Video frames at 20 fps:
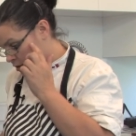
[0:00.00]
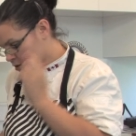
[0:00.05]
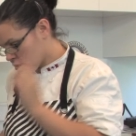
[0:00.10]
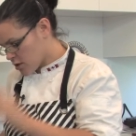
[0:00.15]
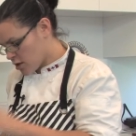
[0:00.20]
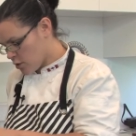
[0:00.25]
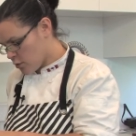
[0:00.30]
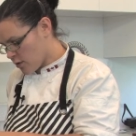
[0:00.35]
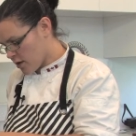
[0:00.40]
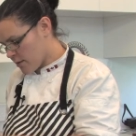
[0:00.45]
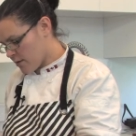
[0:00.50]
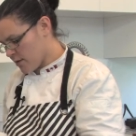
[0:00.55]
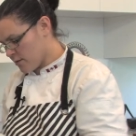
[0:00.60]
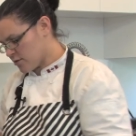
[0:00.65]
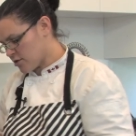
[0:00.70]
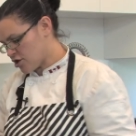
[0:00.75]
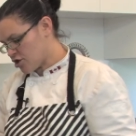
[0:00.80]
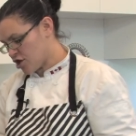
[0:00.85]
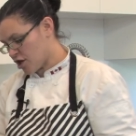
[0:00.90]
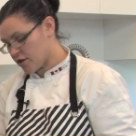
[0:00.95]
So you want to be able
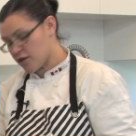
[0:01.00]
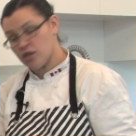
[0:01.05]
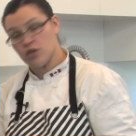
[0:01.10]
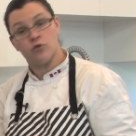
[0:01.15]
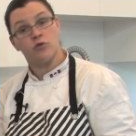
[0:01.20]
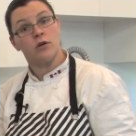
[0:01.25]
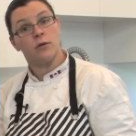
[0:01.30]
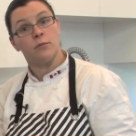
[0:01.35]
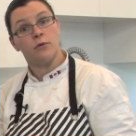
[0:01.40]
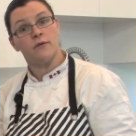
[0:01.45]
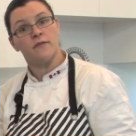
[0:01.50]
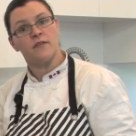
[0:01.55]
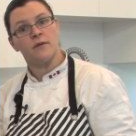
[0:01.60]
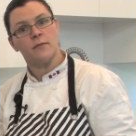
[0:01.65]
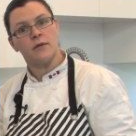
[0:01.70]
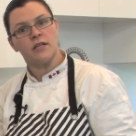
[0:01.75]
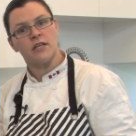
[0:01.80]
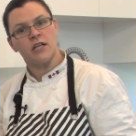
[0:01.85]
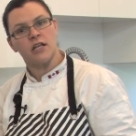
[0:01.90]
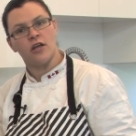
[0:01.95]
to check that you can move them
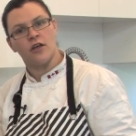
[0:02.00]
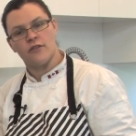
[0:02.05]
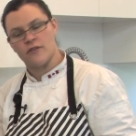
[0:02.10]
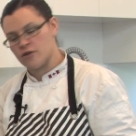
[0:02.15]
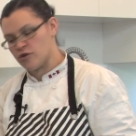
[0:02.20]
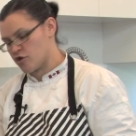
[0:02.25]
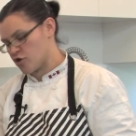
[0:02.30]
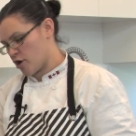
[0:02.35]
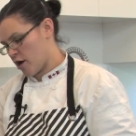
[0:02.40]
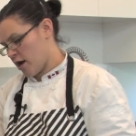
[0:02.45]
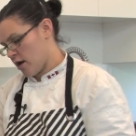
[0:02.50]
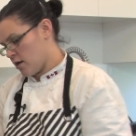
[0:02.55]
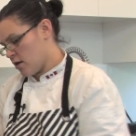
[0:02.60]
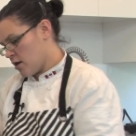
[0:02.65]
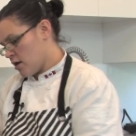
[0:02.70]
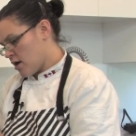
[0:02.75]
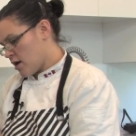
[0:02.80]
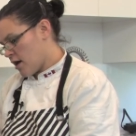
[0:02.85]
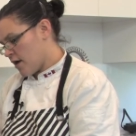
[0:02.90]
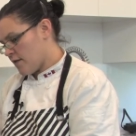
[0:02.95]
a little on their tray.
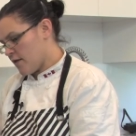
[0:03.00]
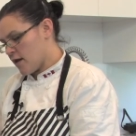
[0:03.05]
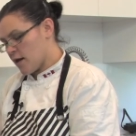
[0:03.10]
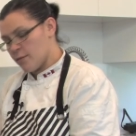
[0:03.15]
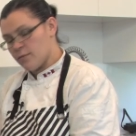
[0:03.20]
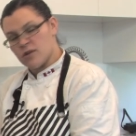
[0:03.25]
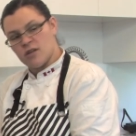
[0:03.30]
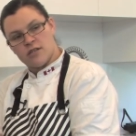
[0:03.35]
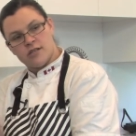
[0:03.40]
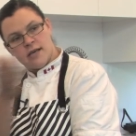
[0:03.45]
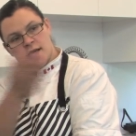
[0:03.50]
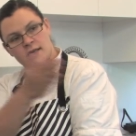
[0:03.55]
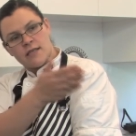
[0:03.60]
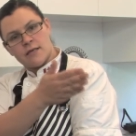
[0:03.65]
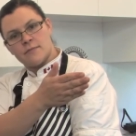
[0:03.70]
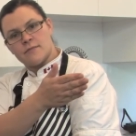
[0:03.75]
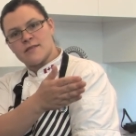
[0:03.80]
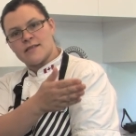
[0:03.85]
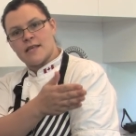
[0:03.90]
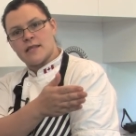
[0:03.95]
And then I'm going to take
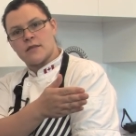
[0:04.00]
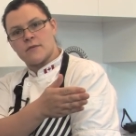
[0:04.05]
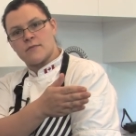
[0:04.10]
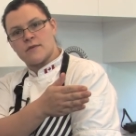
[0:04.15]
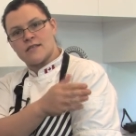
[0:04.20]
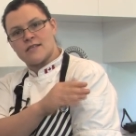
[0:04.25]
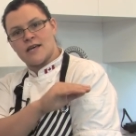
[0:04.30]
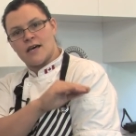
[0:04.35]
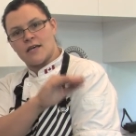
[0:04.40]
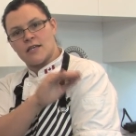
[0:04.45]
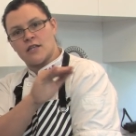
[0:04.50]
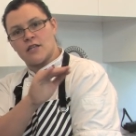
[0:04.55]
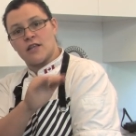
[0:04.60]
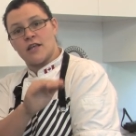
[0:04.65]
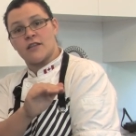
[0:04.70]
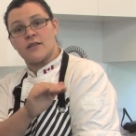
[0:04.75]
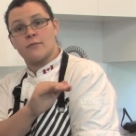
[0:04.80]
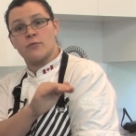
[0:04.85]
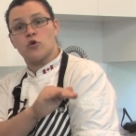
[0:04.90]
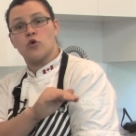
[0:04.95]
them, set them aside, and
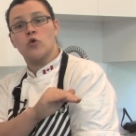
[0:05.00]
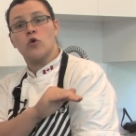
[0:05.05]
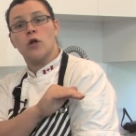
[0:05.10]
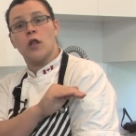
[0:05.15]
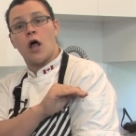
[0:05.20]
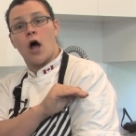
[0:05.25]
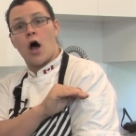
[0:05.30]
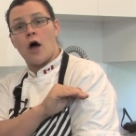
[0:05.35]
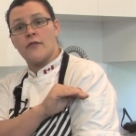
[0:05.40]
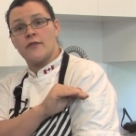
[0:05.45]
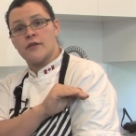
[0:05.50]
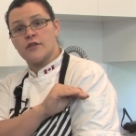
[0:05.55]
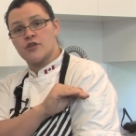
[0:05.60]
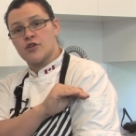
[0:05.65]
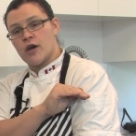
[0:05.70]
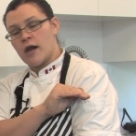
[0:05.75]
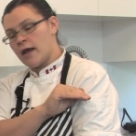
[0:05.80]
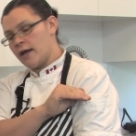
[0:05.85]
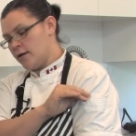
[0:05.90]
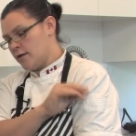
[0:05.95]
let them cool on the
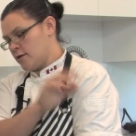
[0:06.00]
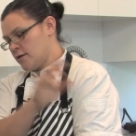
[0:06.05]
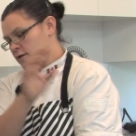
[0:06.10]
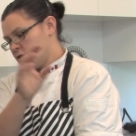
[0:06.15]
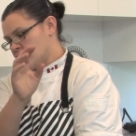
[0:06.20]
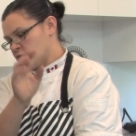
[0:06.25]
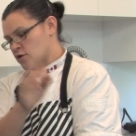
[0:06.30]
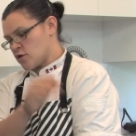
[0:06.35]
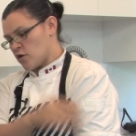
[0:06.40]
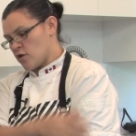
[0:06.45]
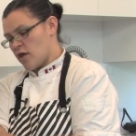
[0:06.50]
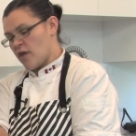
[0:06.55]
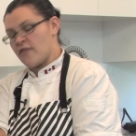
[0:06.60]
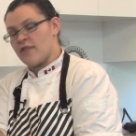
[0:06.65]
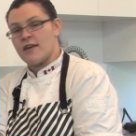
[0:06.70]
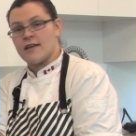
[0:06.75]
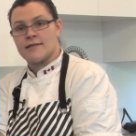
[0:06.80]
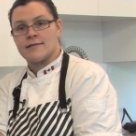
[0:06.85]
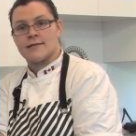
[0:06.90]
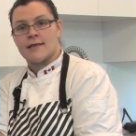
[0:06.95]
tray so that
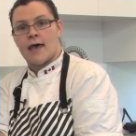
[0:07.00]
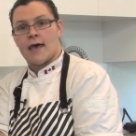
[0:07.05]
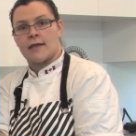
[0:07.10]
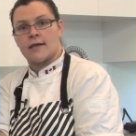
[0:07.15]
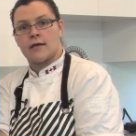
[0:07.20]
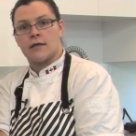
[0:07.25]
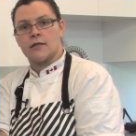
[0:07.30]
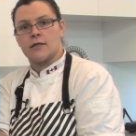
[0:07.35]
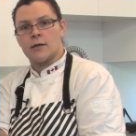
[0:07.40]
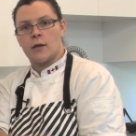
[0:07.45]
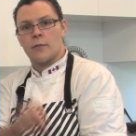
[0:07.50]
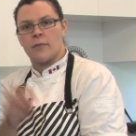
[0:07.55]
they set a little